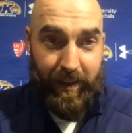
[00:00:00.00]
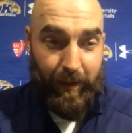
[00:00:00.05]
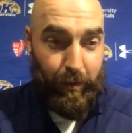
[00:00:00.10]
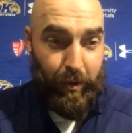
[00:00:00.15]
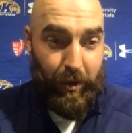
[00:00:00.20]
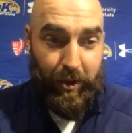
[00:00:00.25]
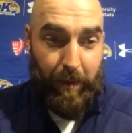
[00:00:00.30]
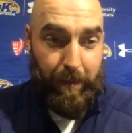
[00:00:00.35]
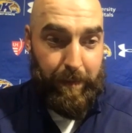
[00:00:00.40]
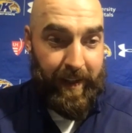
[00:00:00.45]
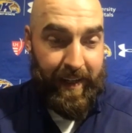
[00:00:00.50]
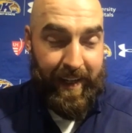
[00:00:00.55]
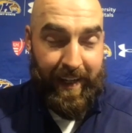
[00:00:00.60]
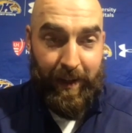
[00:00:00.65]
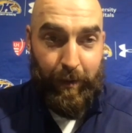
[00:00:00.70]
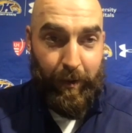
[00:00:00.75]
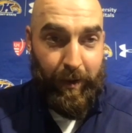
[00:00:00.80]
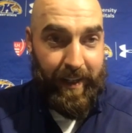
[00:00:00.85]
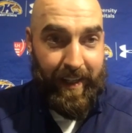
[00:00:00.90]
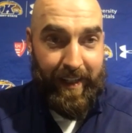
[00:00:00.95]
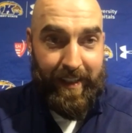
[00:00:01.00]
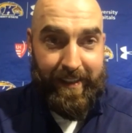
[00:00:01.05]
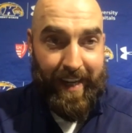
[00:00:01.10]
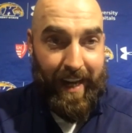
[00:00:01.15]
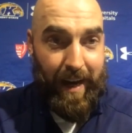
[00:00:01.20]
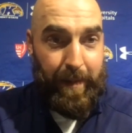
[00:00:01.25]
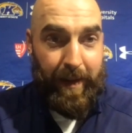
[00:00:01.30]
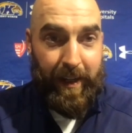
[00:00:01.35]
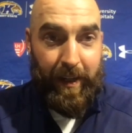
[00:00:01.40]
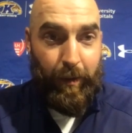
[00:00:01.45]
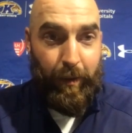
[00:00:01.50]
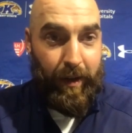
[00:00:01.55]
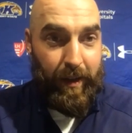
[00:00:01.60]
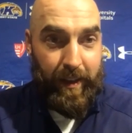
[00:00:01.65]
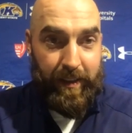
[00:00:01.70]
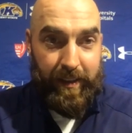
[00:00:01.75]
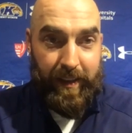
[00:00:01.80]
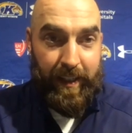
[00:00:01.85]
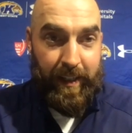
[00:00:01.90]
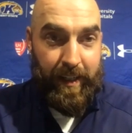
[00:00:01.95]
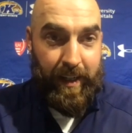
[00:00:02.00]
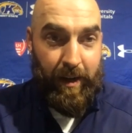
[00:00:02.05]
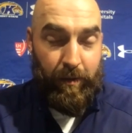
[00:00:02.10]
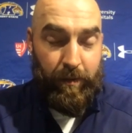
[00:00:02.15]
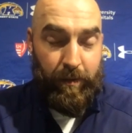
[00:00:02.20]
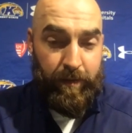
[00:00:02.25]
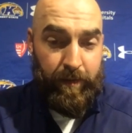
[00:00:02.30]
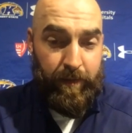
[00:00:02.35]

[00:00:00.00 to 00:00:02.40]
and we'll go play anyone, anytime, anywhere. Let's get it on.